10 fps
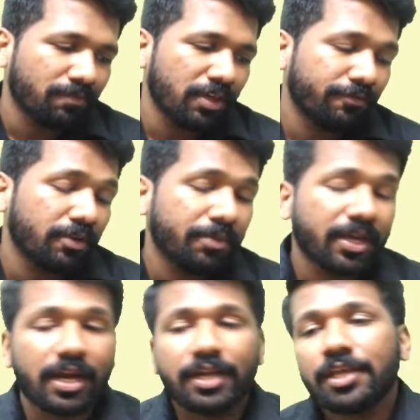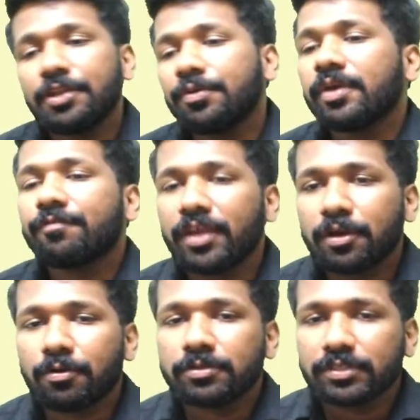We will be continuing free
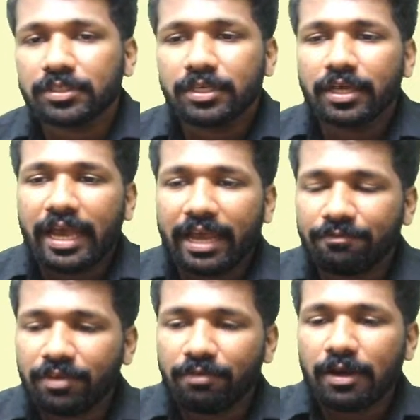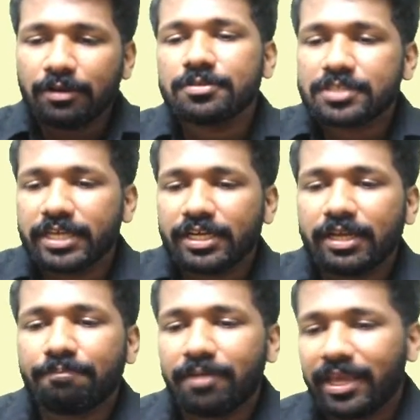courses, and we want to set
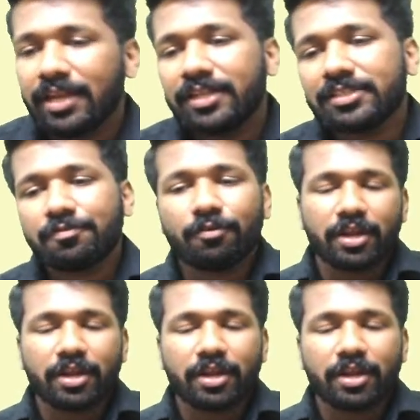a playlist for